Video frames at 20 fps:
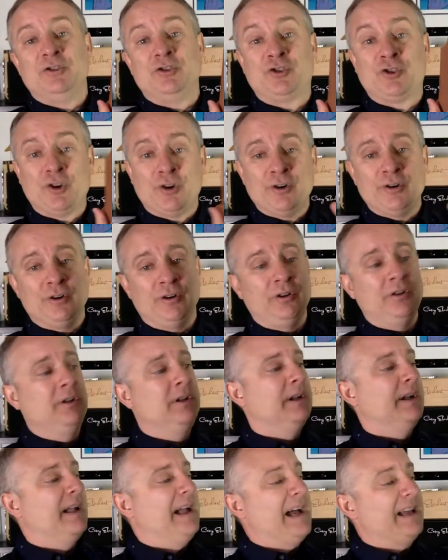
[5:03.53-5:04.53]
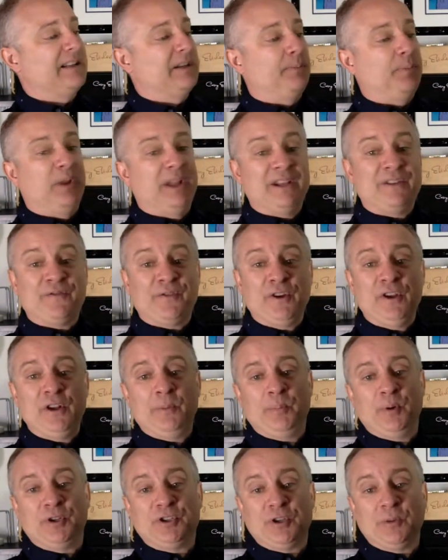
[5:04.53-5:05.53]
journal, has a place for you
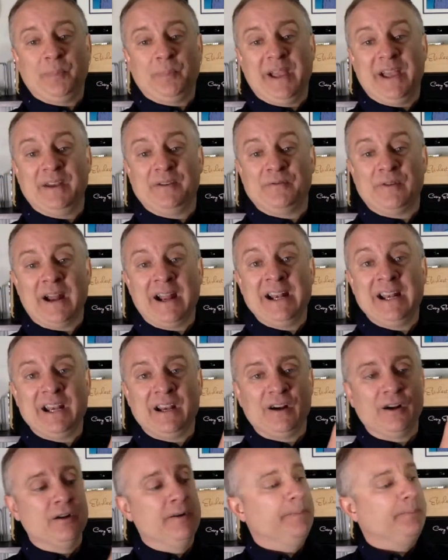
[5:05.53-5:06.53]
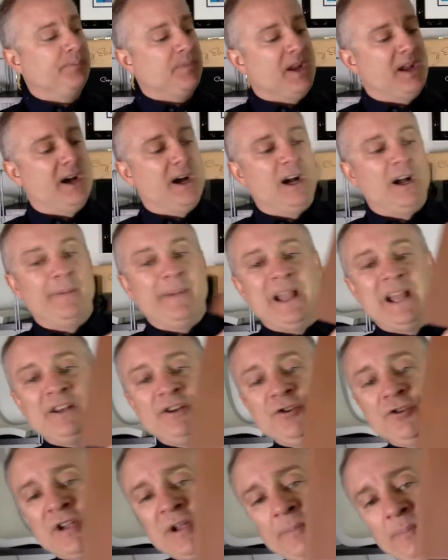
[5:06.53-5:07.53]
to put your pen right here. And you